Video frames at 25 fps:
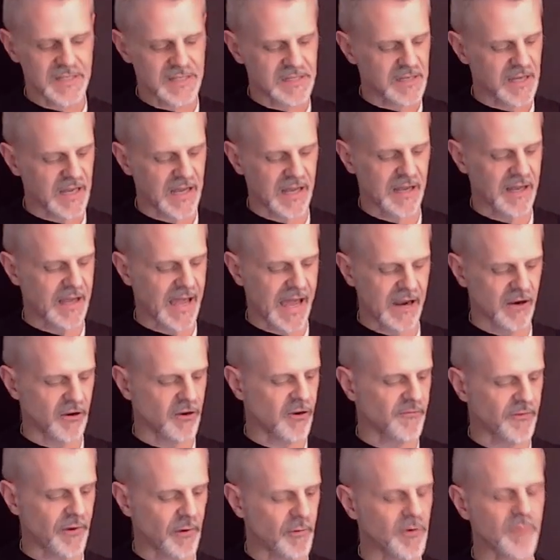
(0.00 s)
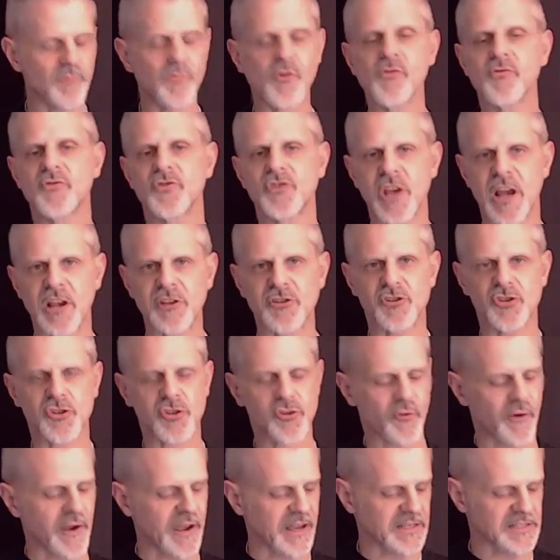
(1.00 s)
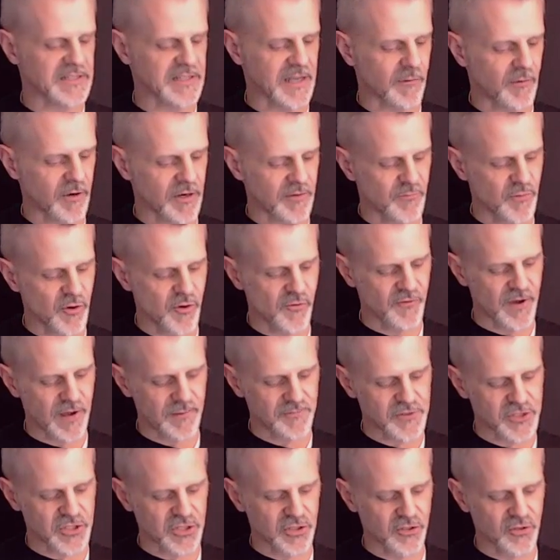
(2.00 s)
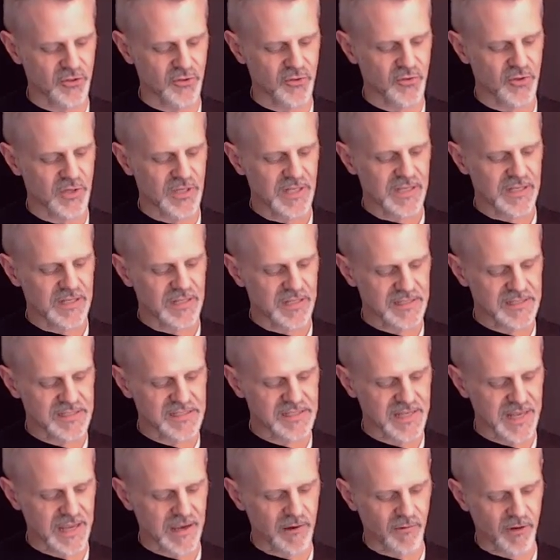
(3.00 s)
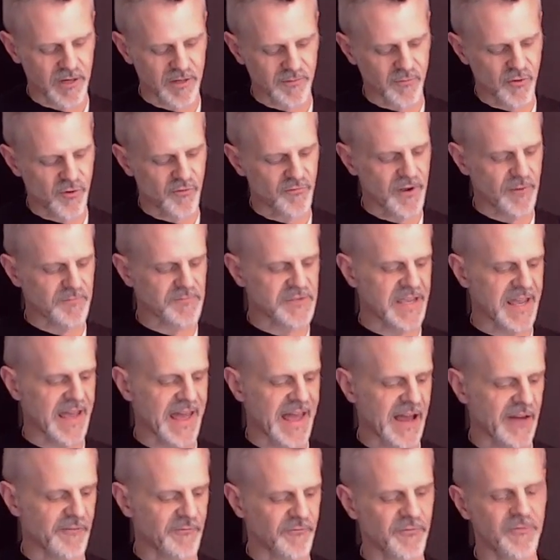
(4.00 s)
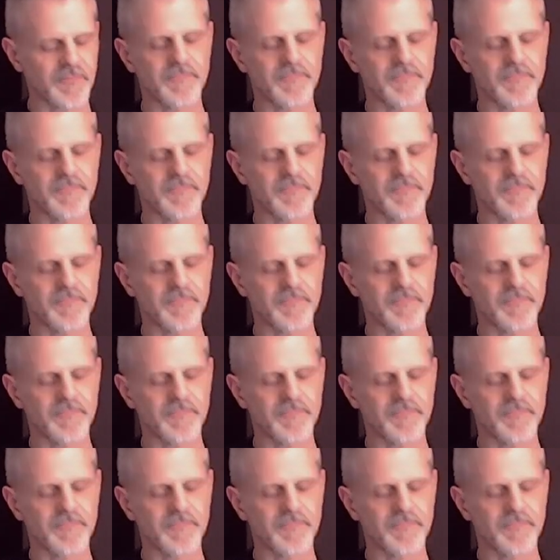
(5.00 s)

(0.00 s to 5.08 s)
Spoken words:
I don't know if I want to change strings. I want to move up to, let's say I want to move up to F,